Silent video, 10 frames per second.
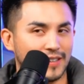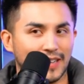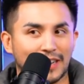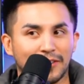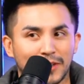
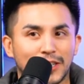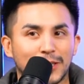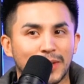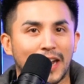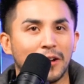and I give them
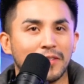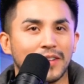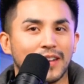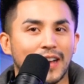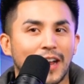adjustment,
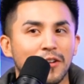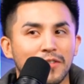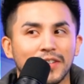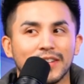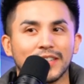I don't even